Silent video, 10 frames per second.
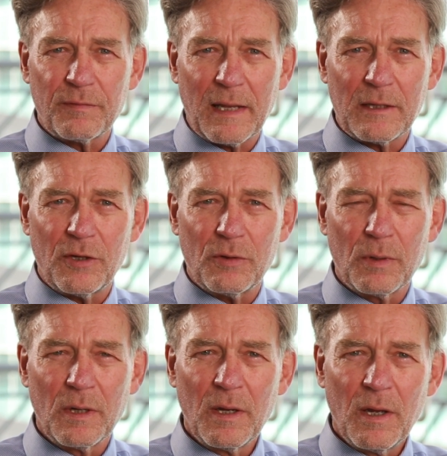value
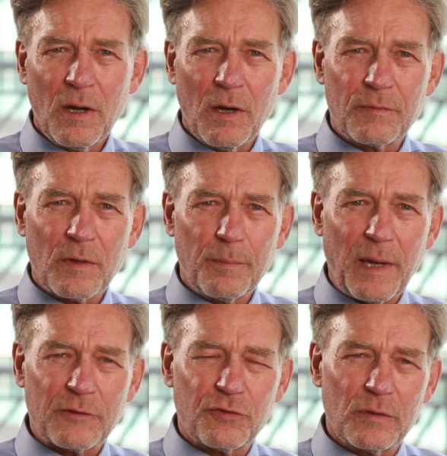of
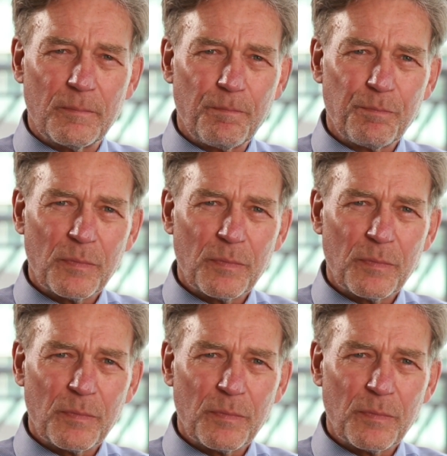compassion.